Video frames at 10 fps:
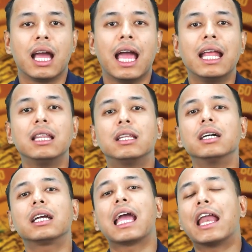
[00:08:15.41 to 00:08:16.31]
and the
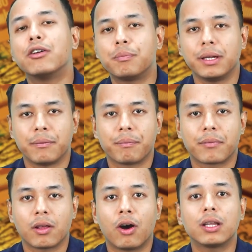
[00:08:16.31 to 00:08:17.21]
canopy
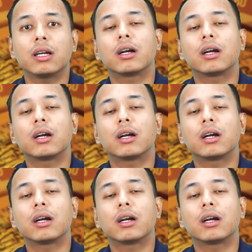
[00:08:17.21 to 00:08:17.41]
or the